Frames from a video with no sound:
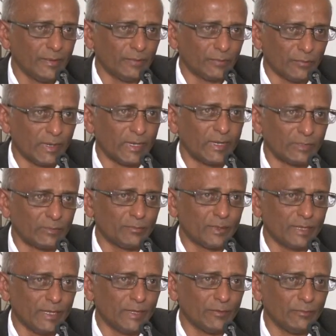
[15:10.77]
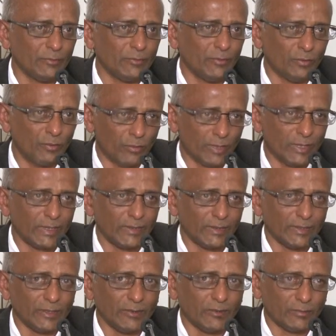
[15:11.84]
So one has to be careful, look at
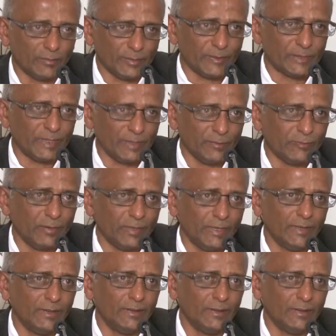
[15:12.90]
the documents carefully